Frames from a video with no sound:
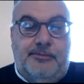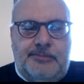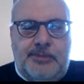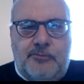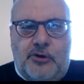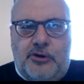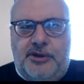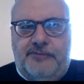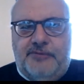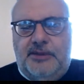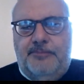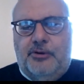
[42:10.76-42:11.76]
maybe more
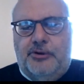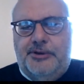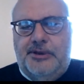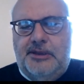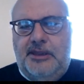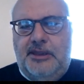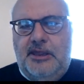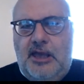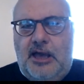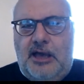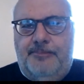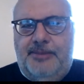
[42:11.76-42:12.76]
even importantly,
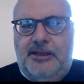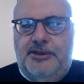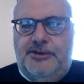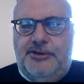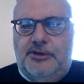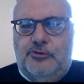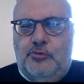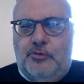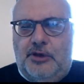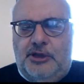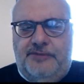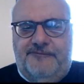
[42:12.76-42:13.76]
ability to
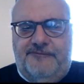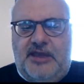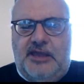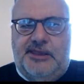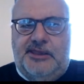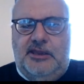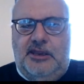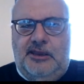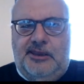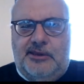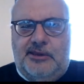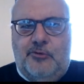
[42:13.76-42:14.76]
invest in
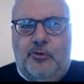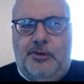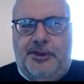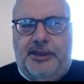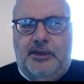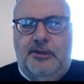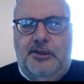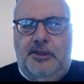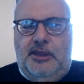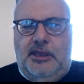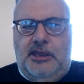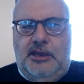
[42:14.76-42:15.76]
schooling,
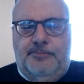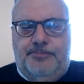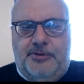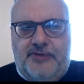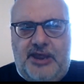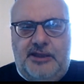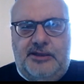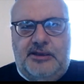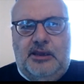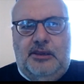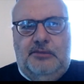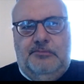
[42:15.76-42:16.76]
in
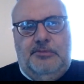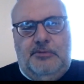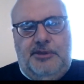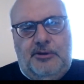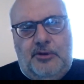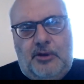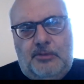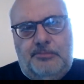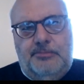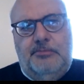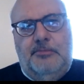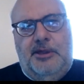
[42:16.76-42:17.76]
parental, you know,
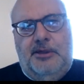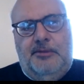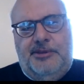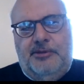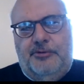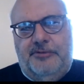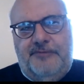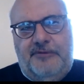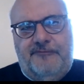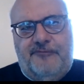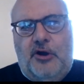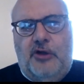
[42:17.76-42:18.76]
sort of
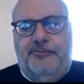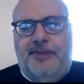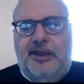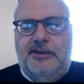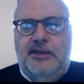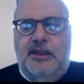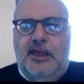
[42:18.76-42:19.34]
involvement,